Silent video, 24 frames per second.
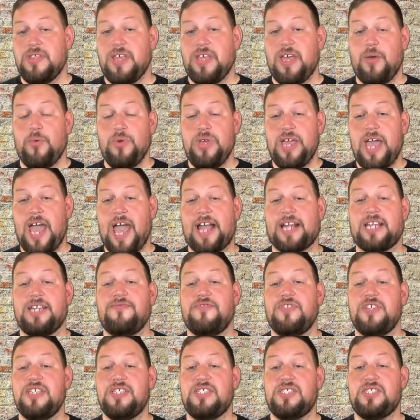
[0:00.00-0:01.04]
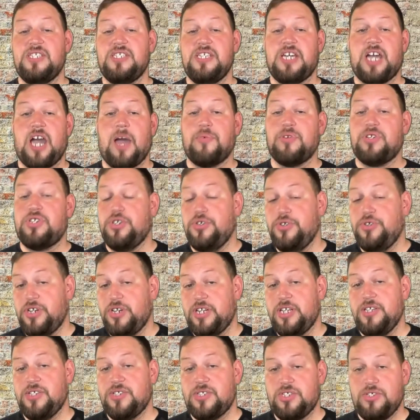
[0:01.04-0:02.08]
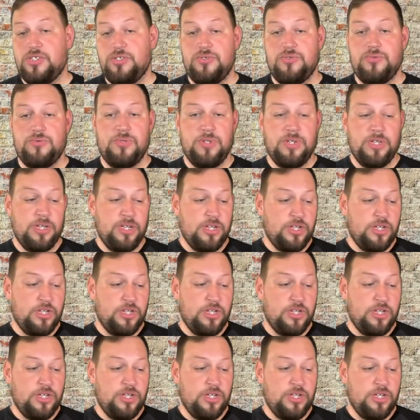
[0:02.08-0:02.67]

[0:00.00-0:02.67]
that we actively seek opportunities to